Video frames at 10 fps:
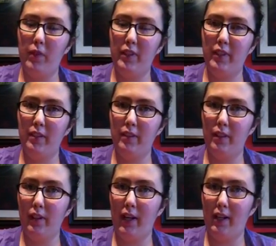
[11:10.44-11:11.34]
this season
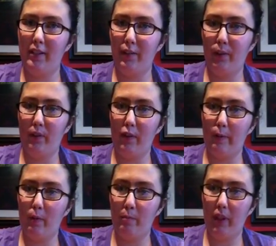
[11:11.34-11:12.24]
they're kind of dealing with
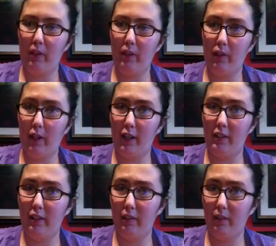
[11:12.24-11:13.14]
Emma being
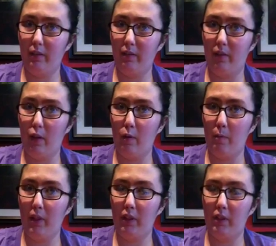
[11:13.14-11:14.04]

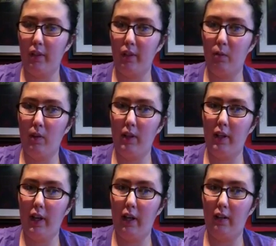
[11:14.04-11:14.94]
the dark
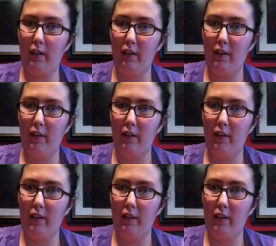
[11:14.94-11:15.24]
one, and